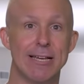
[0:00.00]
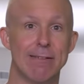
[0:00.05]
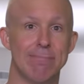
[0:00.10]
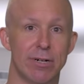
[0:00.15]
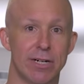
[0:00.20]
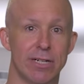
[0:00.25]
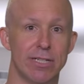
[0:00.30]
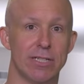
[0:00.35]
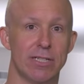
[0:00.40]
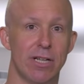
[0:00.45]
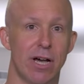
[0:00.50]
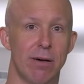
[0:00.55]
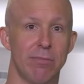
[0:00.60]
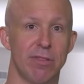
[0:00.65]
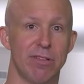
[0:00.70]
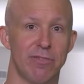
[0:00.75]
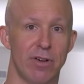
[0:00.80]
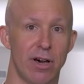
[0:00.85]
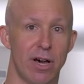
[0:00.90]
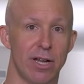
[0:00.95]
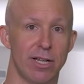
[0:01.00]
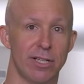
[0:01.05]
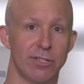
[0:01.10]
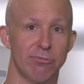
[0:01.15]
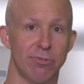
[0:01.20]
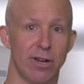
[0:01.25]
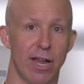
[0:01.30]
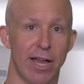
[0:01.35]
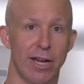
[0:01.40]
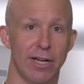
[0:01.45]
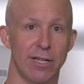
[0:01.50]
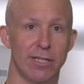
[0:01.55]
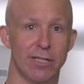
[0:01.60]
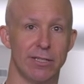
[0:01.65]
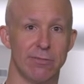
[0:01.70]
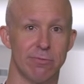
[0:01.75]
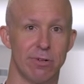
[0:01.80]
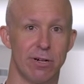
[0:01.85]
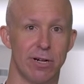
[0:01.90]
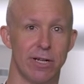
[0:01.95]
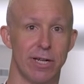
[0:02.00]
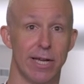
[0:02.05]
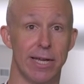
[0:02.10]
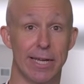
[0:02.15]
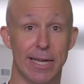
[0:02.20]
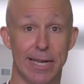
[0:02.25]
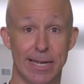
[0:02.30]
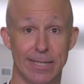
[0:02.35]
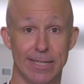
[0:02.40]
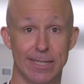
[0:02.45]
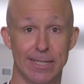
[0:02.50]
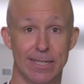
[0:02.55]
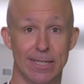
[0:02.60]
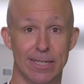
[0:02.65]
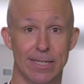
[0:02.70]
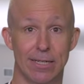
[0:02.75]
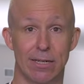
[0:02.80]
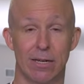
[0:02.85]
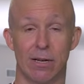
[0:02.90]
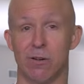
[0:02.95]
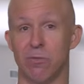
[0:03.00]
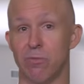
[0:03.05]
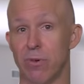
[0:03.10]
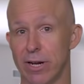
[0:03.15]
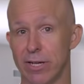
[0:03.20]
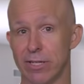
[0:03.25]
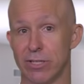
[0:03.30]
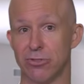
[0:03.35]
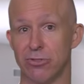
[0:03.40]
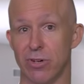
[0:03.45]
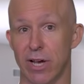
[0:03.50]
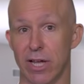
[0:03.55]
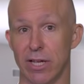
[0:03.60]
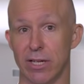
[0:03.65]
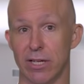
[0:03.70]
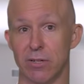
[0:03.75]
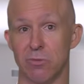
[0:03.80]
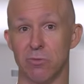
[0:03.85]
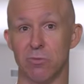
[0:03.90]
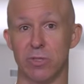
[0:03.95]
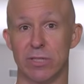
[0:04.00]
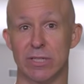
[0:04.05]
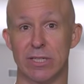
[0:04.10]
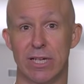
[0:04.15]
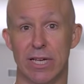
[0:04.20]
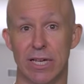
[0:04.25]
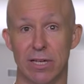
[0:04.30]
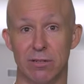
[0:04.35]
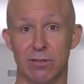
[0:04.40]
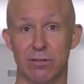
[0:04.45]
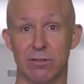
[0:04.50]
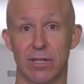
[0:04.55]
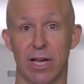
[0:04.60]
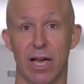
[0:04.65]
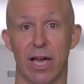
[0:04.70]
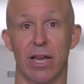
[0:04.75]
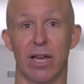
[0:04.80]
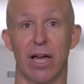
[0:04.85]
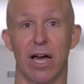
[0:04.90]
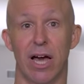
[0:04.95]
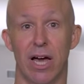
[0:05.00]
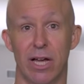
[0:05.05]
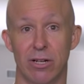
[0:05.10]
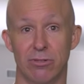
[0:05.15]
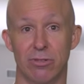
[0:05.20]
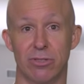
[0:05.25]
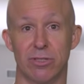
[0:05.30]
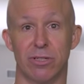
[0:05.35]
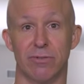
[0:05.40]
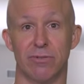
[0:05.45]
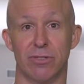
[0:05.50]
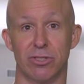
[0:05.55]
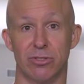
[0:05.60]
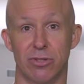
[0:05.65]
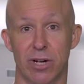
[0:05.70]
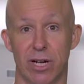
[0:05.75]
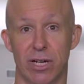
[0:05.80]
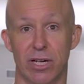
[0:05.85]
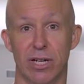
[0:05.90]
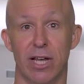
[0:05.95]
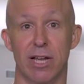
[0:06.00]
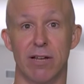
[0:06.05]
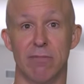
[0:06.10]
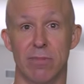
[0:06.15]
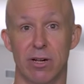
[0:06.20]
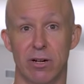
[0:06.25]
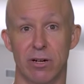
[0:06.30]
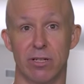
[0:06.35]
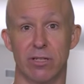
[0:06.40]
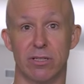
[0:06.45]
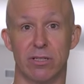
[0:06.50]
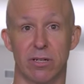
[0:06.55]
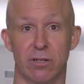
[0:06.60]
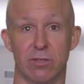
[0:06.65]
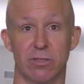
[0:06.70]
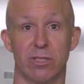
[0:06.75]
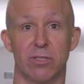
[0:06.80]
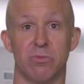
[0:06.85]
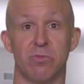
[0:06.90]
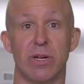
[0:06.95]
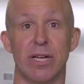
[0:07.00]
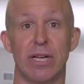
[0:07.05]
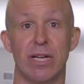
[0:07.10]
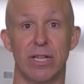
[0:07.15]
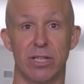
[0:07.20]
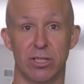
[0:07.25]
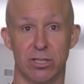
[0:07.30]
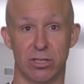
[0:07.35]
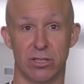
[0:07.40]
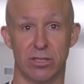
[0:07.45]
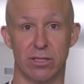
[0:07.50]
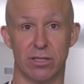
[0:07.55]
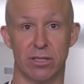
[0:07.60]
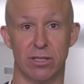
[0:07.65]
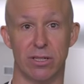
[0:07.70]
By the time the violence relating to the riot had ended, one Australian was killed and hundreds of Australian and American soldiers were injured.